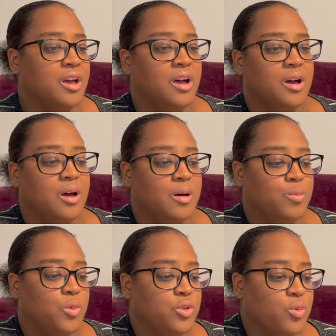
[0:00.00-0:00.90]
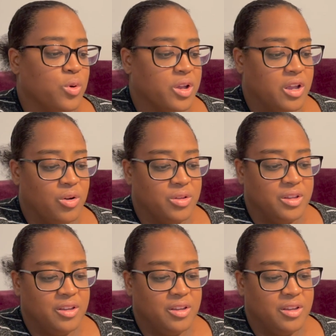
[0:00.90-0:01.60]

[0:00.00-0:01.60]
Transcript: Um, when you're working on the